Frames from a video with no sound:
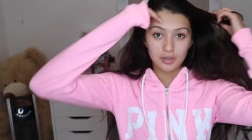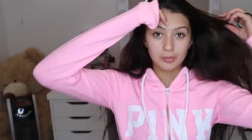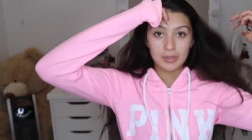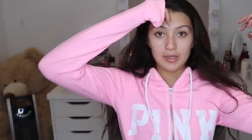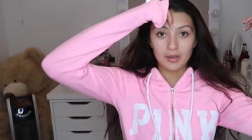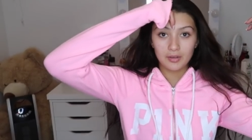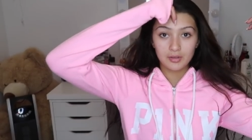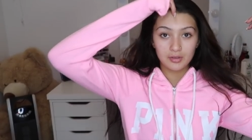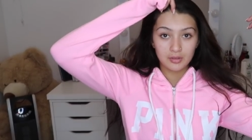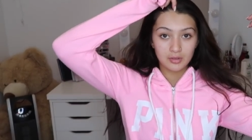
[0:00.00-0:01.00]
so bad.
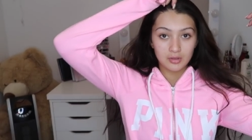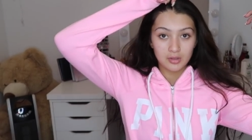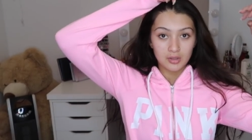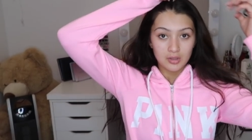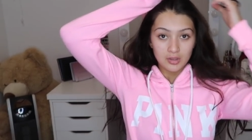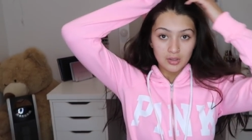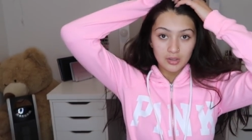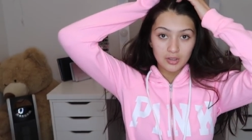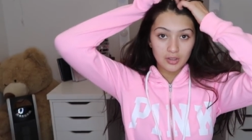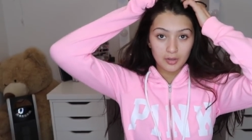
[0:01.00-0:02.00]

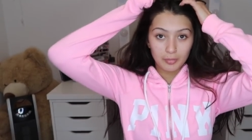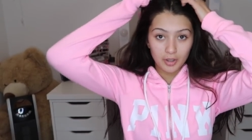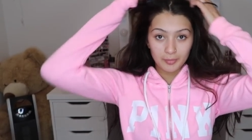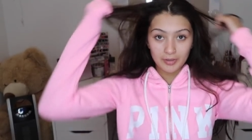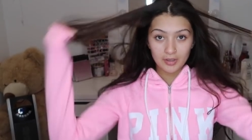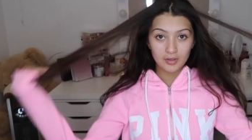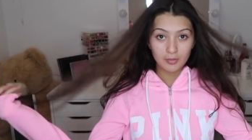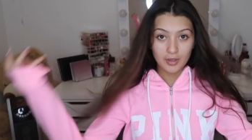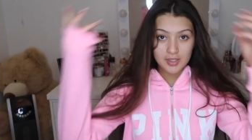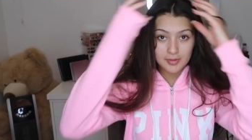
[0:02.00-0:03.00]
I need to like part my,
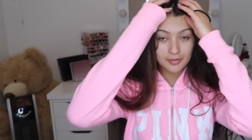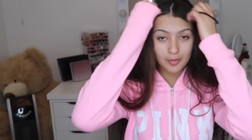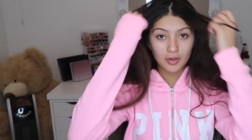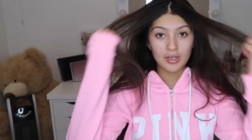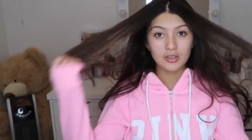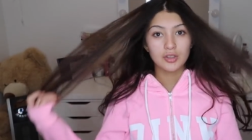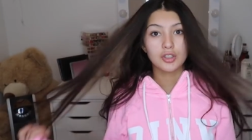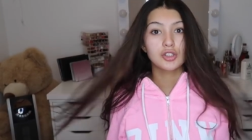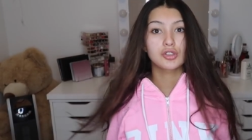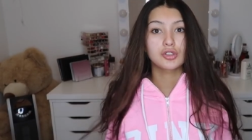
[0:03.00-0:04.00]
why does my forehead
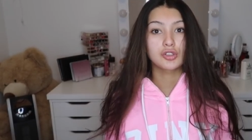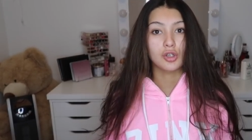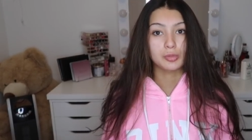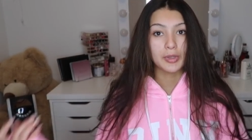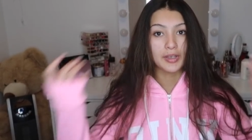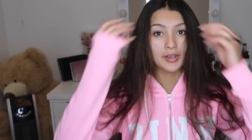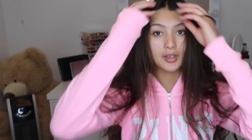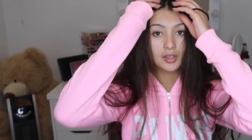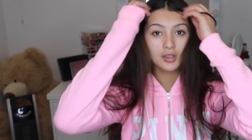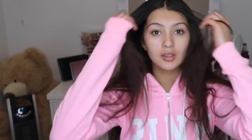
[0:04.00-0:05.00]
look so
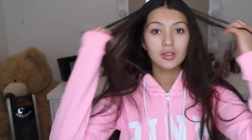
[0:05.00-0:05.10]
big?